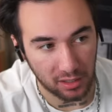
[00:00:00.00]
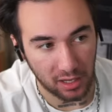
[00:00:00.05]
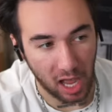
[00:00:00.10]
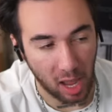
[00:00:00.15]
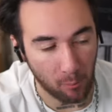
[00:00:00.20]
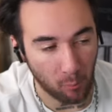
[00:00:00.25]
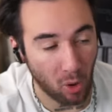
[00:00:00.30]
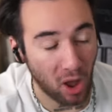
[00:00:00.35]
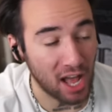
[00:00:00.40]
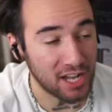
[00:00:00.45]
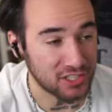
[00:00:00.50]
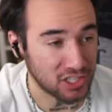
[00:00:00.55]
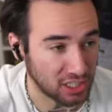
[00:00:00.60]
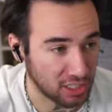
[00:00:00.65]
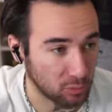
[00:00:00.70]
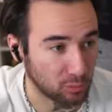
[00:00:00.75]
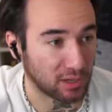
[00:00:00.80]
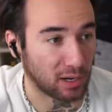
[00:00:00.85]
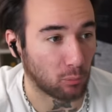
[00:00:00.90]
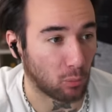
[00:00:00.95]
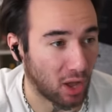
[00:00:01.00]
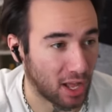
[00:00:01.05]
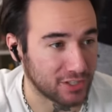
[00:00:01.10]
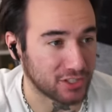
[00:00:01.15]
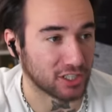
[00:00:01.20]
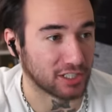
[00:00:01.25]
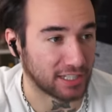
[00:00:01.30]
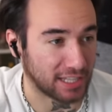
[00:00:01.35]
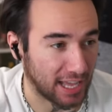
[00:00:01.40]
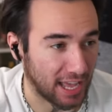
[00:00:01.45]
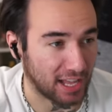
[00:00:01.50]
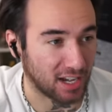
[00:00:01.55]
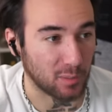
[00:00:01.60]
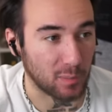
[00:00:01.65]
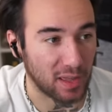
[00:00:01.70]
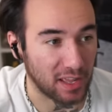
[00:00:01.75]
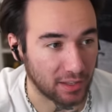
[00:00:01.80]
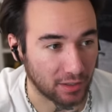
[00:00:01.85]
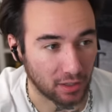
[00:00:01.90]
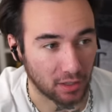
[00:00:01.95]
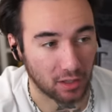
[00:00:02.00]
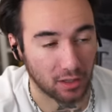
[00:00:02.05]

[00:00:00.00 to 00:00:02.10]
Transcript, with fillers: I'm watching it when I'm watching the anime.